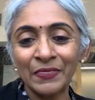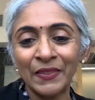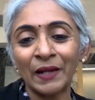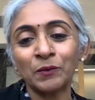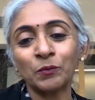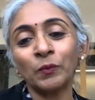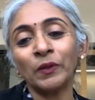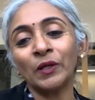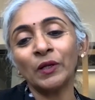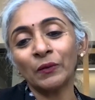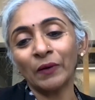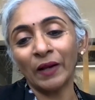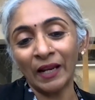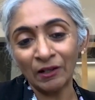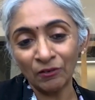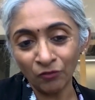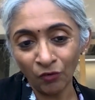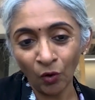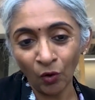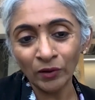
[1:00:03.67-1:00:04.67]
that we are
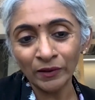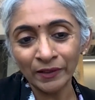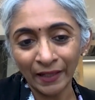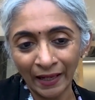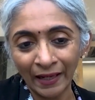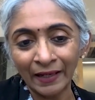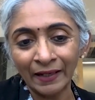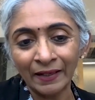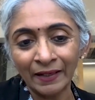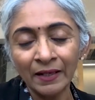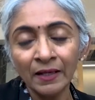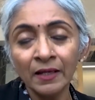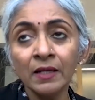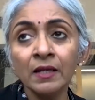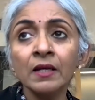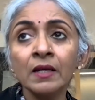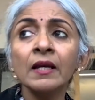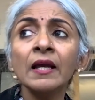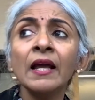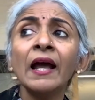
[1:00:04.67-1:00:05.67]
involved in.
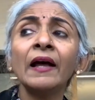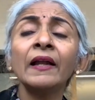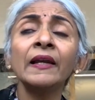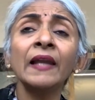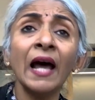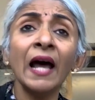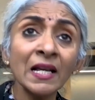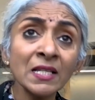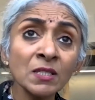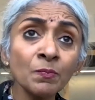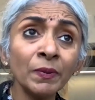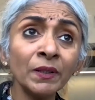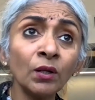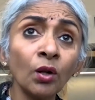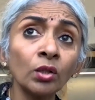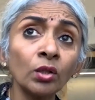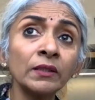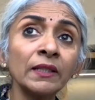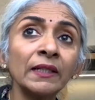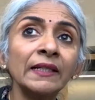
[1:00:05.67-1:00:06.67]
Last but
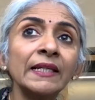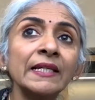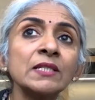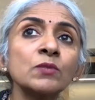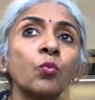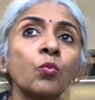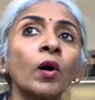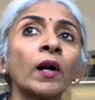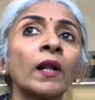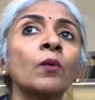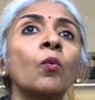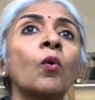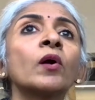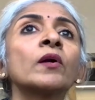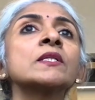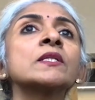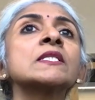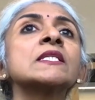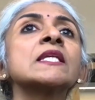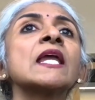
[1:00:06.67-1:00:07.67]
not the least, what I
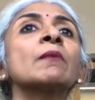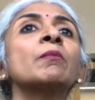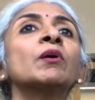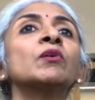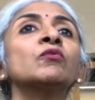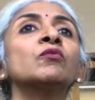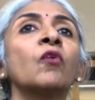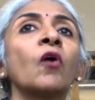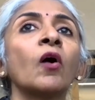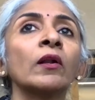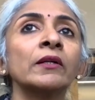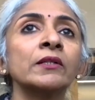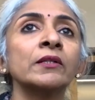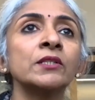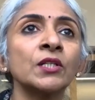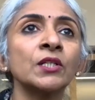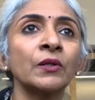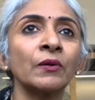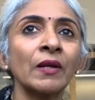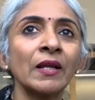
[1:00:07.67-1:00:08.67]
want to say about
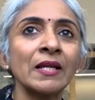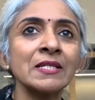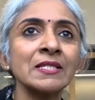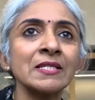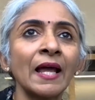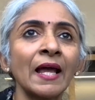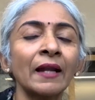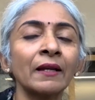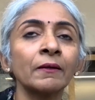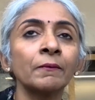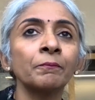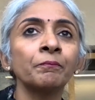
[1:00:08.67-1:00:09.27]
volunteering is that